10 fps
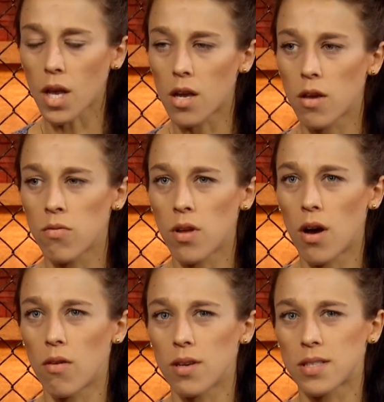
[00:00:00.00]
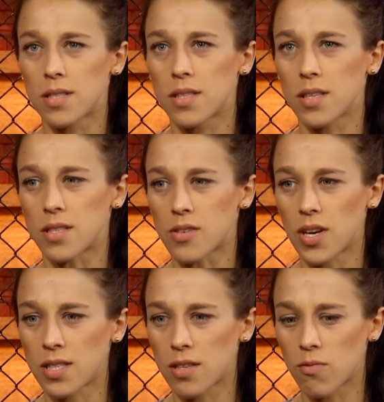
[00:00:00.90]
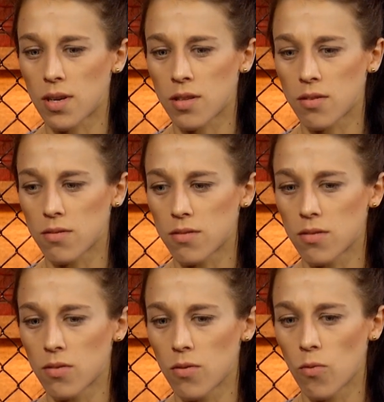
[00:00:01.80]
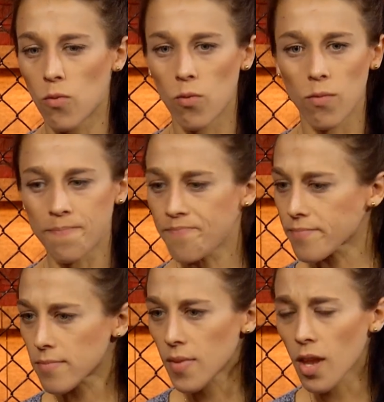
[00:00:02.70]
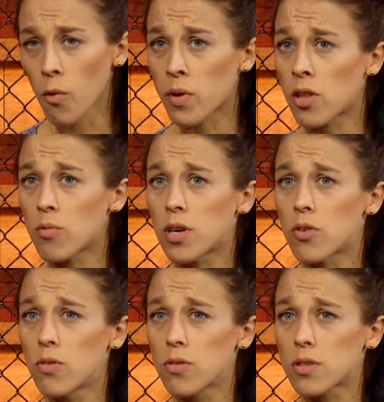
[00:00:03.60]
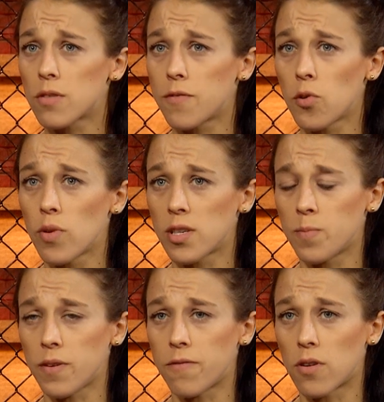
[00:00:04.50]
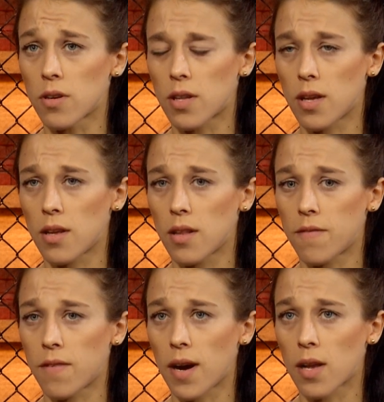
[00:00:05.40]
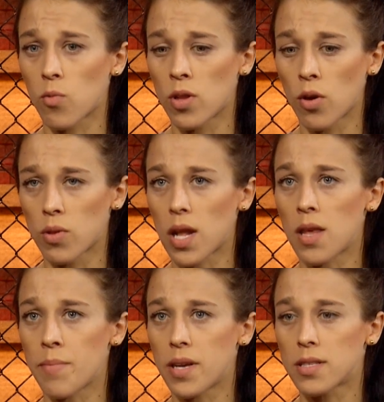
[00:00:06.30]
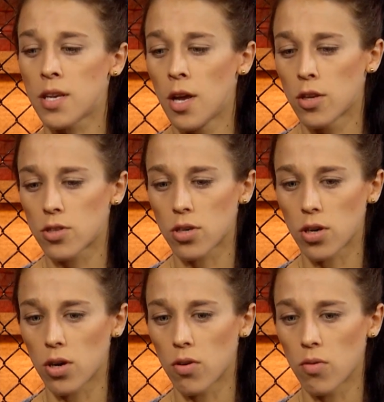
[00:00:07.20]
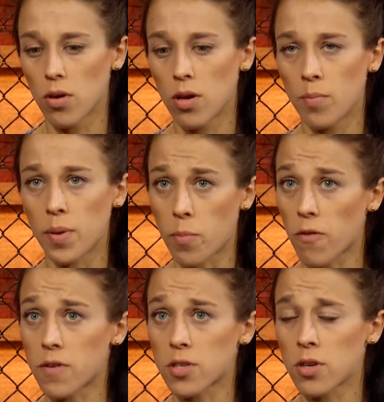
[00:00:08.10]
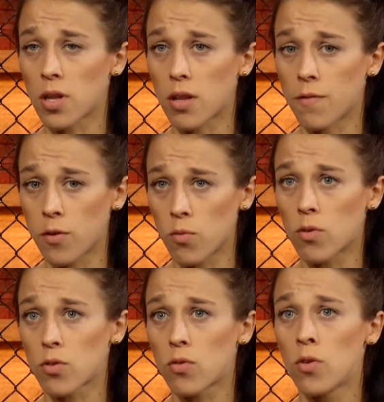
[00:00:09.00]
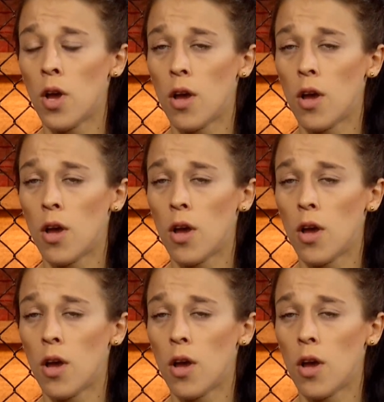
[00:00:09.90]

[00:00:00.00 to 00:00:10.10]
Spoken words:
You know, it's crazy when you... We know the rules a few weeks before the fight, we know the limits, so be professional. If you want to